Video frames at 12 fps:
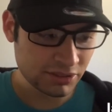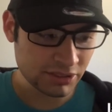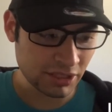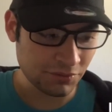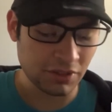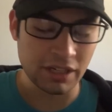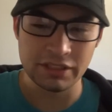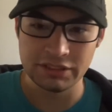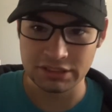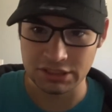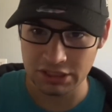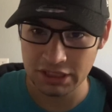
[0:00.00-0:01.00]
If you got any
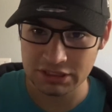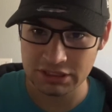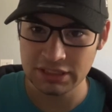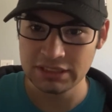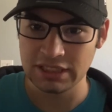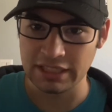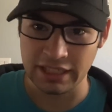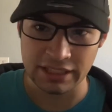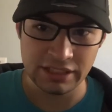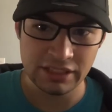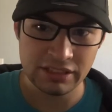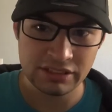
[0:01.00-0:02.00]
suggestions, any
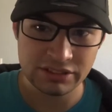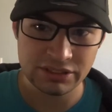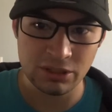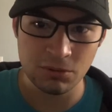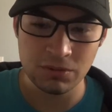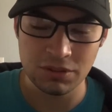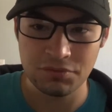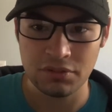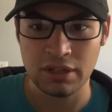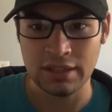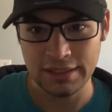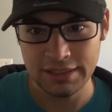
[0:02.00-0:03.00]
ideas, hopefully if I'm
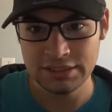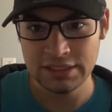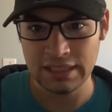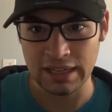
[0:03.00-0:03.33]
not lazy,